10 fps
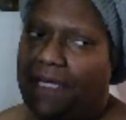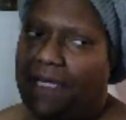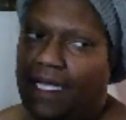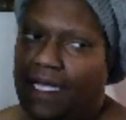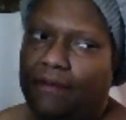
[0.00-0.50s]

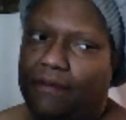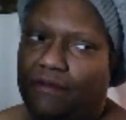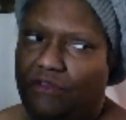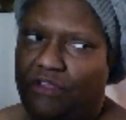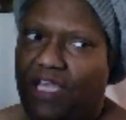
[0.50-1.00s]
by
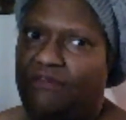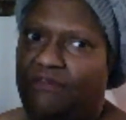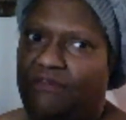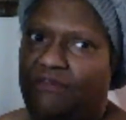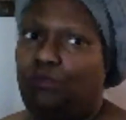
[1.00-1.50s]

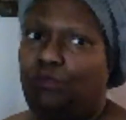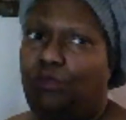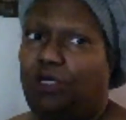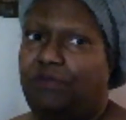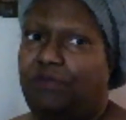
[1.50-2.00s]
giving them what they